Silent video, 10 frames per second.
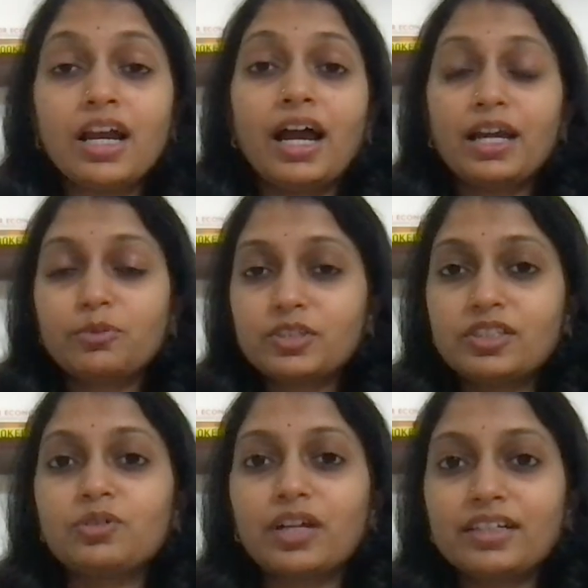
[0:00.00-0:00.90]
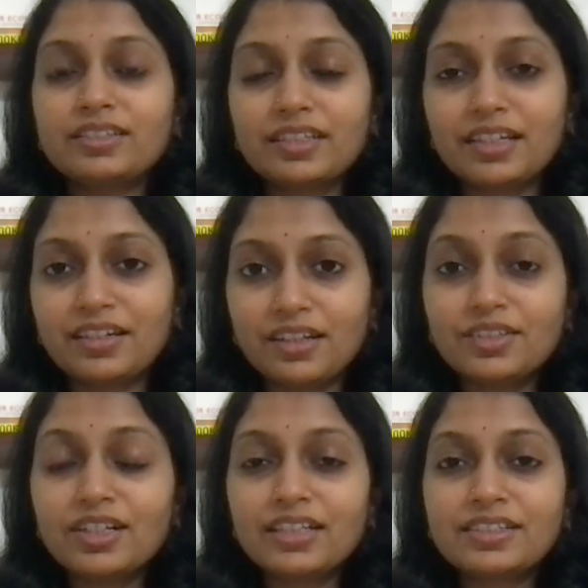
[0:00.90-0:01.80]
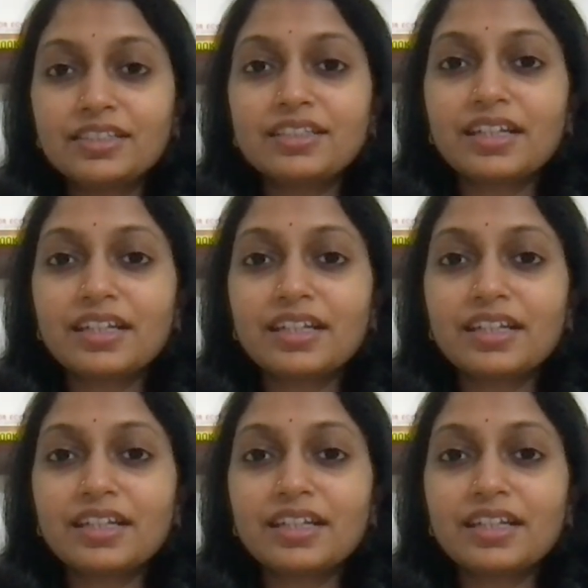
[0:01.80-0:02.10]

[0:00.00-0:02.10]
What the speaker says: I will see you guys in another lesson.